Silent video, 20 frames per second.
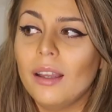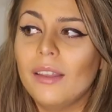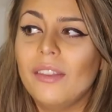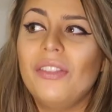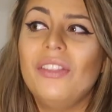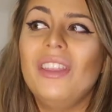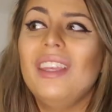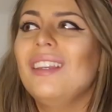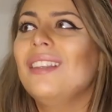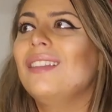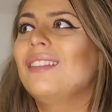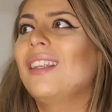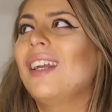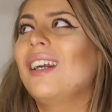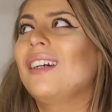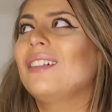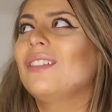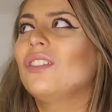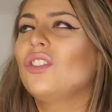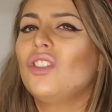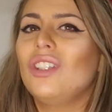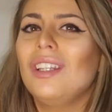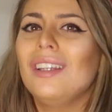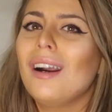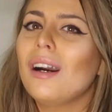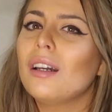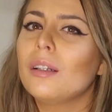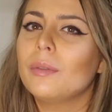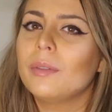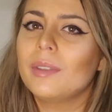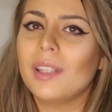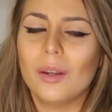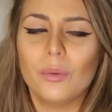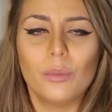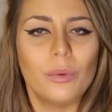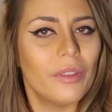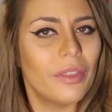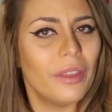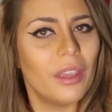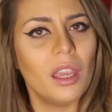the thing is that she got
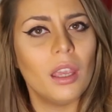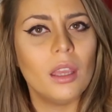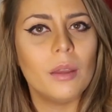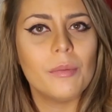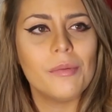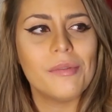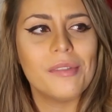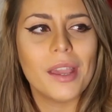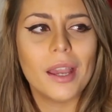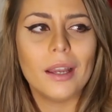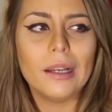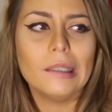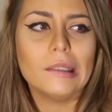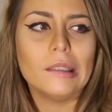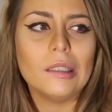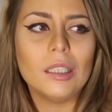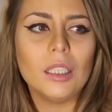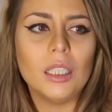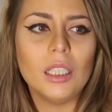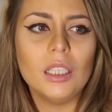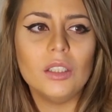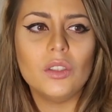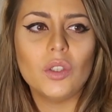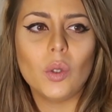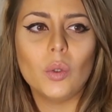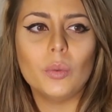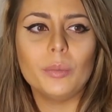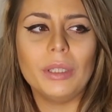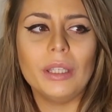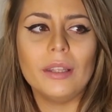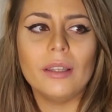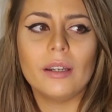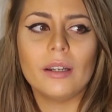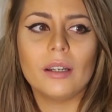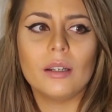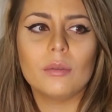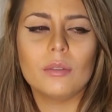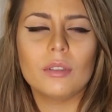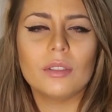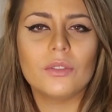upset with him that he told me that
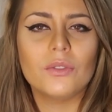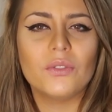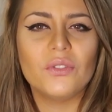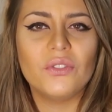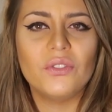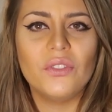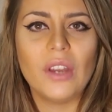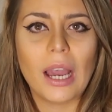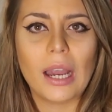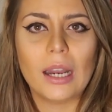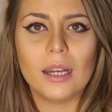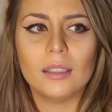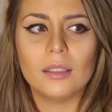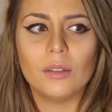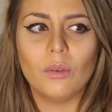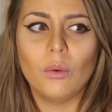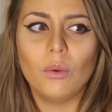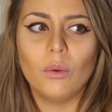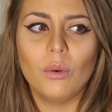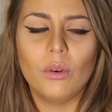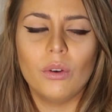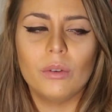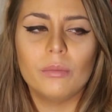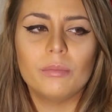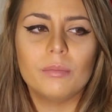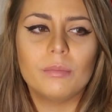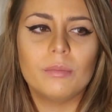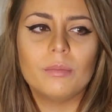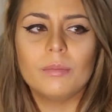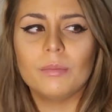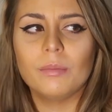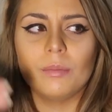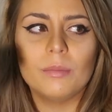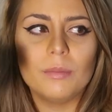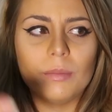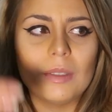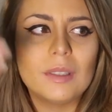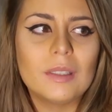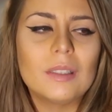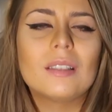I was fat or
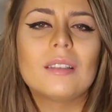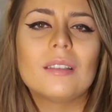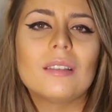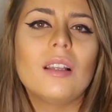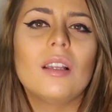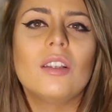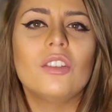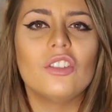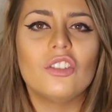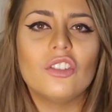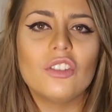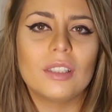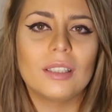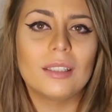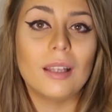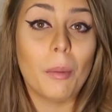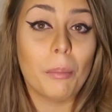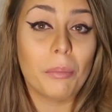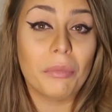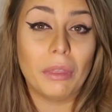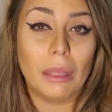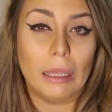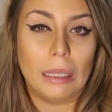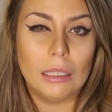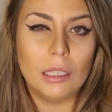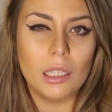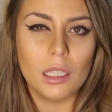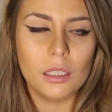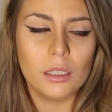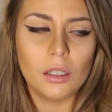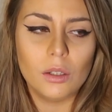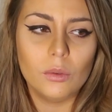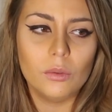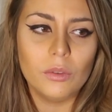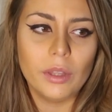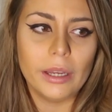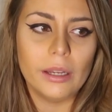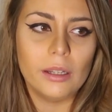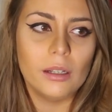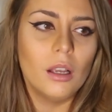something, you know,
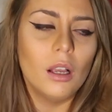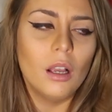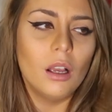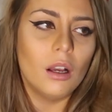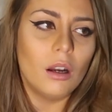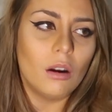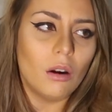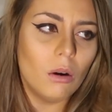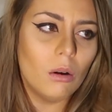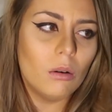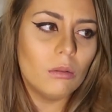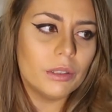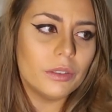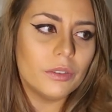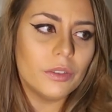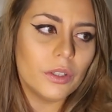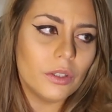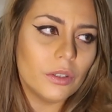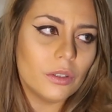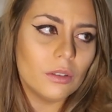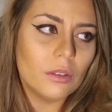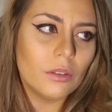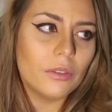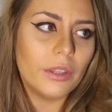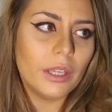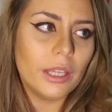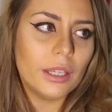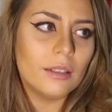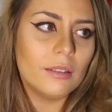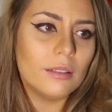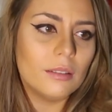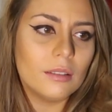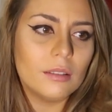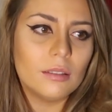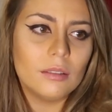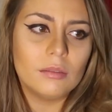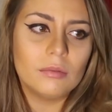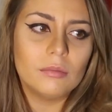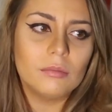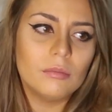that, oh, until
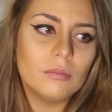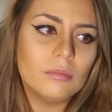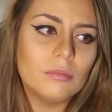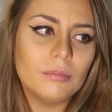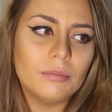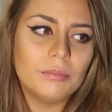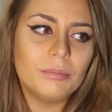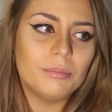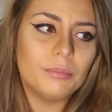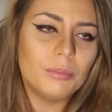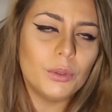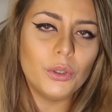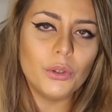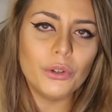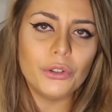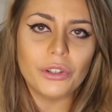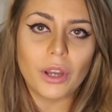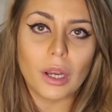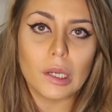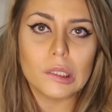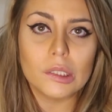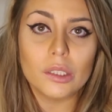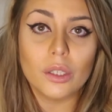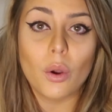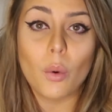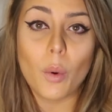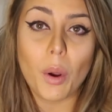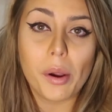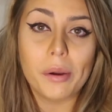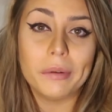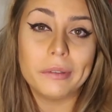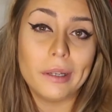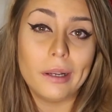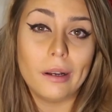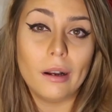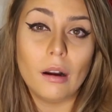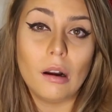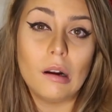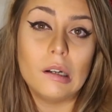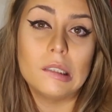then, you're not gonna go out
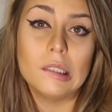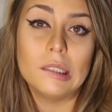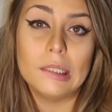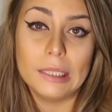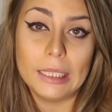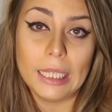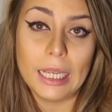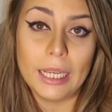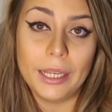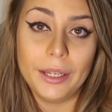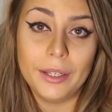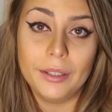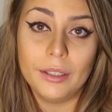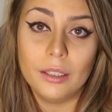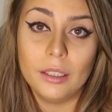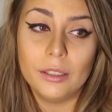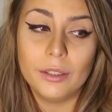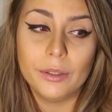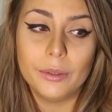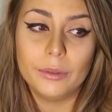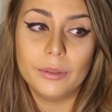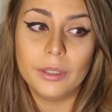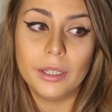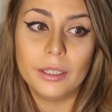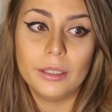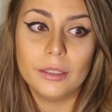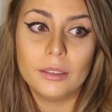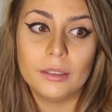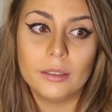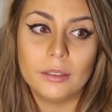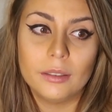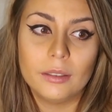on a date, you know, like,